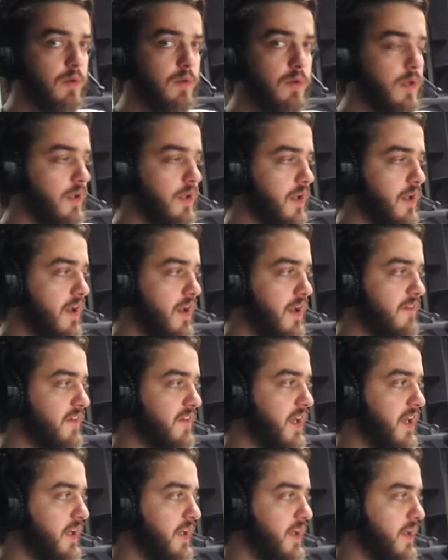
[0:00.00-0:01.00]
the live
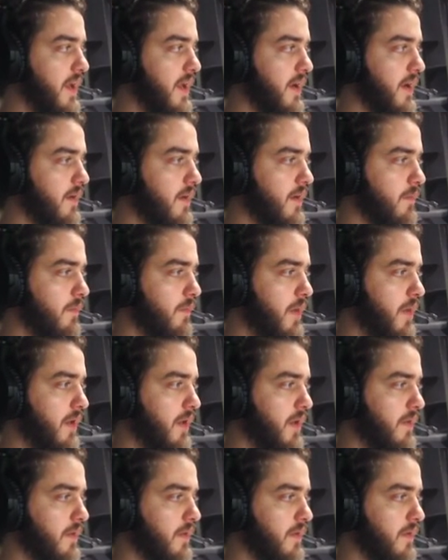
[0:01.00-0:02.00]
game deck, but
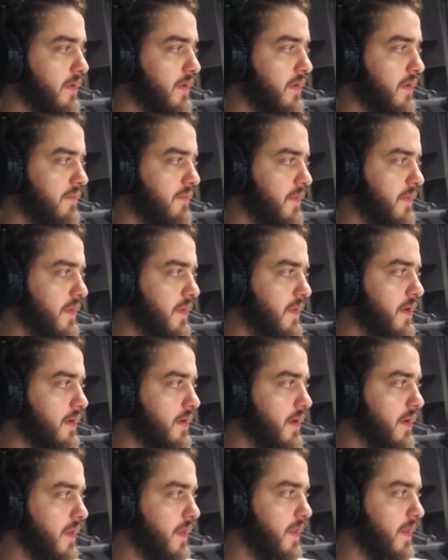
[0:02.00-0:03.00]
even there,
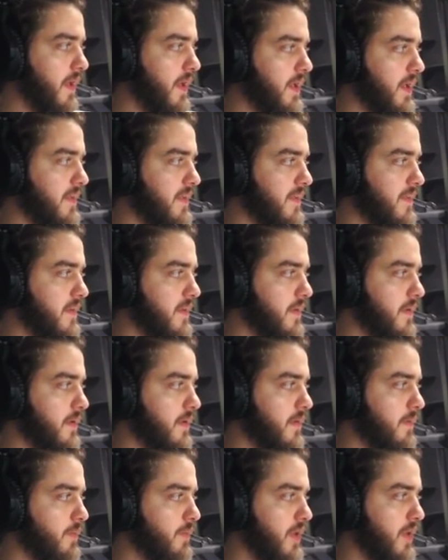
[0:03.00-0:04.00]
I think it's
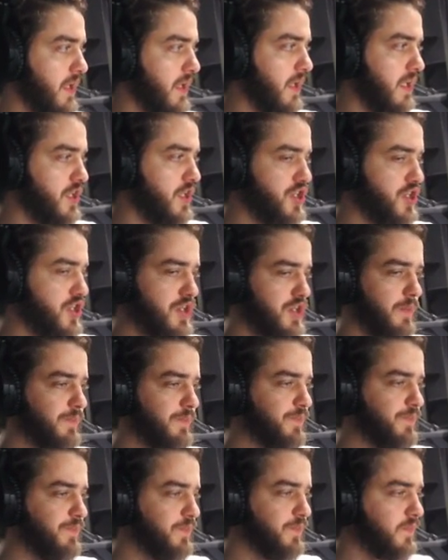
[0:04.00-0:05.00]
pretty niche.
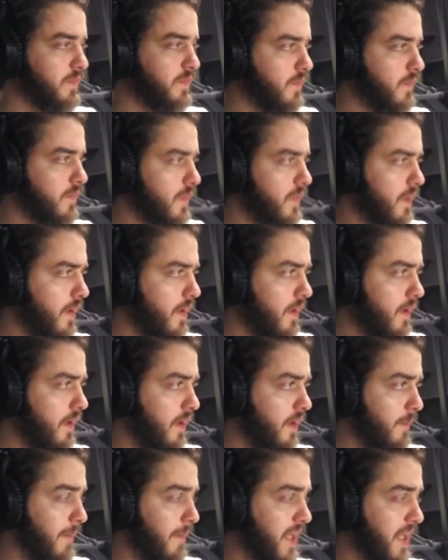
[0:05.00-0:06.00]

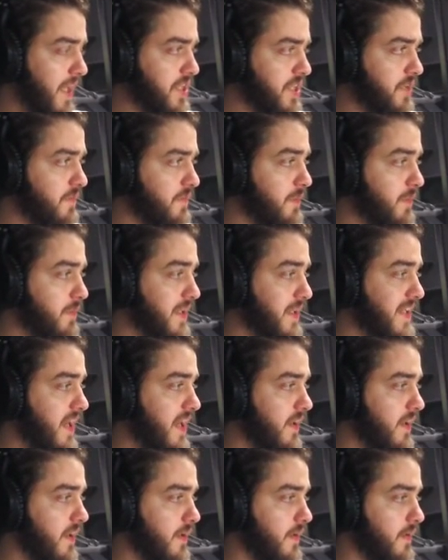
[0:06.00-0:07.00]
Makeshift
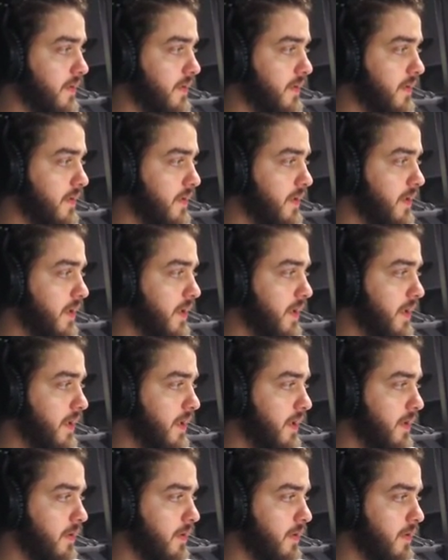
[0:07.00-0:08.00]
Battalion.
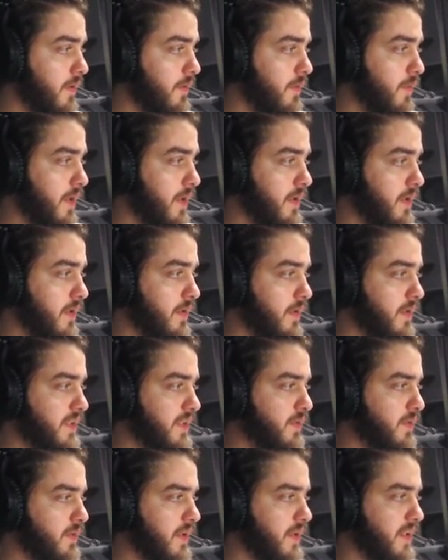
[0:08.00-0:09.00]
When this
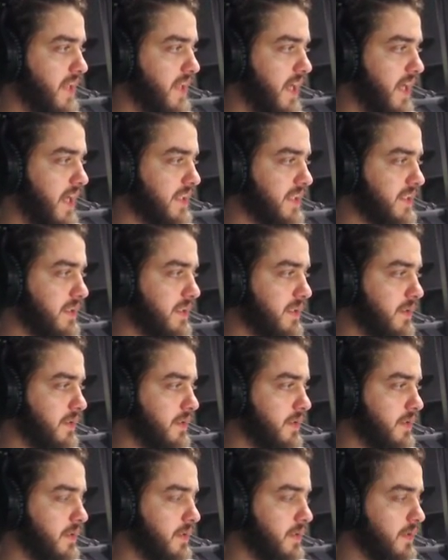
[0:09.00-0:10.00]
one attacks,
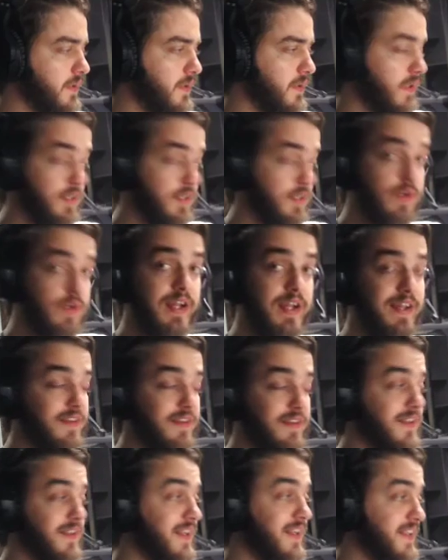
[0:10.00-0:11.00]
this one and
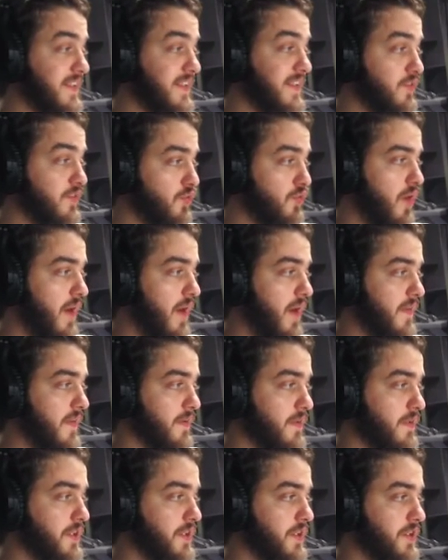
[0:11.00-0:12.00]
at least 2 other
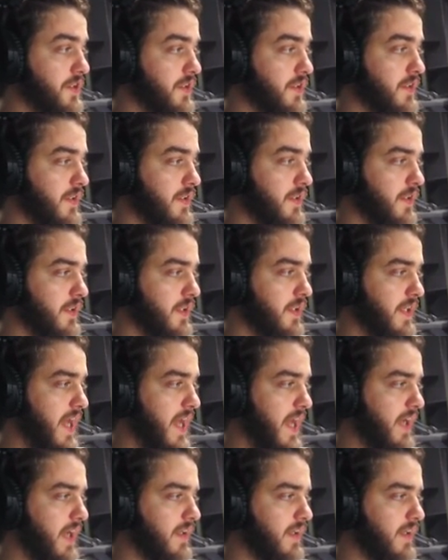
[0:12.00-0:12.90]
creature attack,